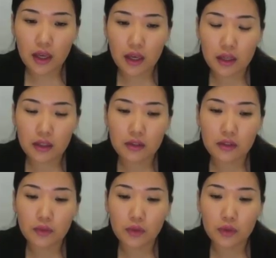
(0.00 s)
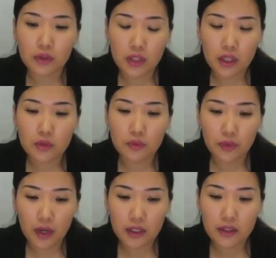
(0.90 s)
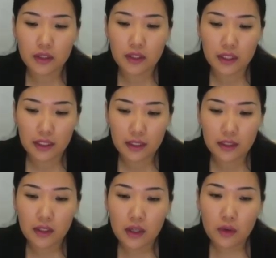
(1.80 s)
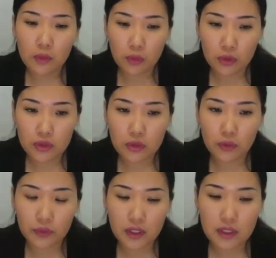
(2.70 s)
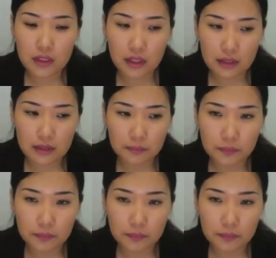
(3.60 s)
and try to find the key words of this text.